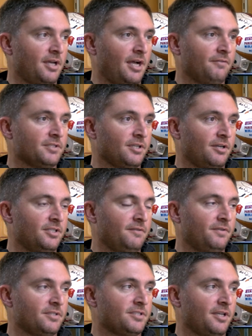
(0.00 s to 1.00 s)
Obviously, our
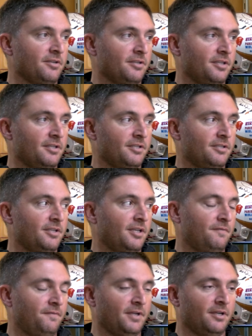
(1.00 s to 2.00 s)
defense settled in
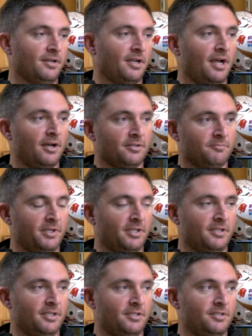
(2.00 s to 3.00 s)
and figured it out. We
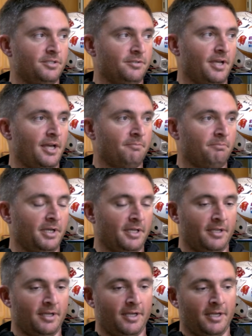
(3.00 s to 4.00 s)
didn't need to do that.
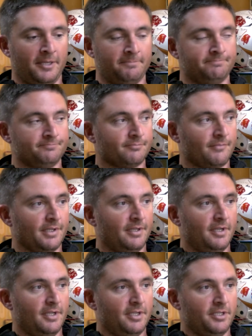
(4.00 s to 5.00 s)
But,
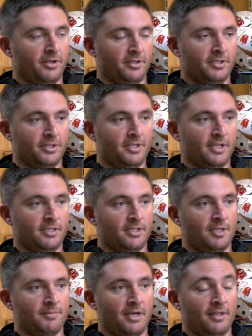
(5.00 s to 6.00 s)
the good thing that
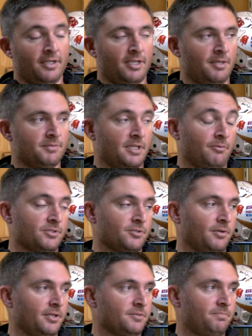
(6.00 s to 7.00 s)
came out of that game is that was
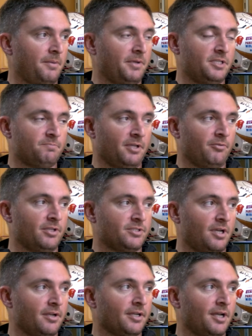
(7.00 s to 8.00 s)
Sawyer's. I mean, he's playing with a
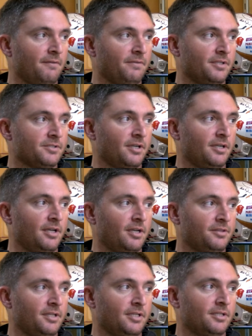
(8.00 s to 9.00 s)
ton of confidence right now, I
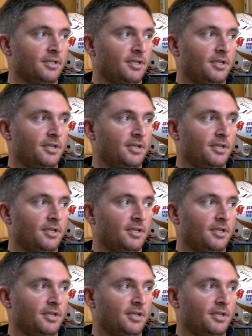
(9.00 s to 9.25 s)
think.